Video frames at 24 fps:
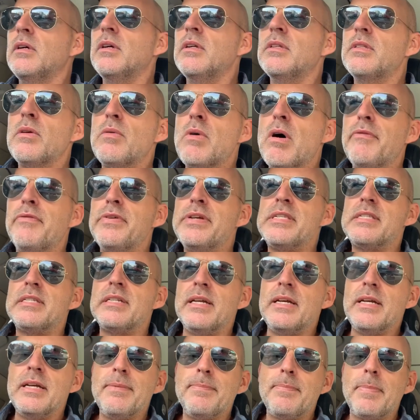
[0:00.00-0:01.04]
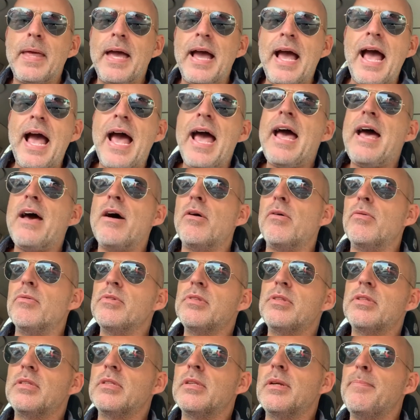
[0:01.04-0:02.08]
So obviously,
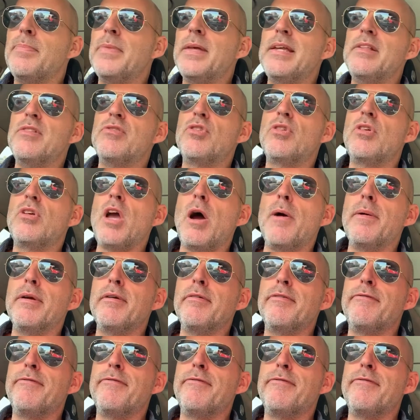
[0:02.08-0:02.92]
Houzz is going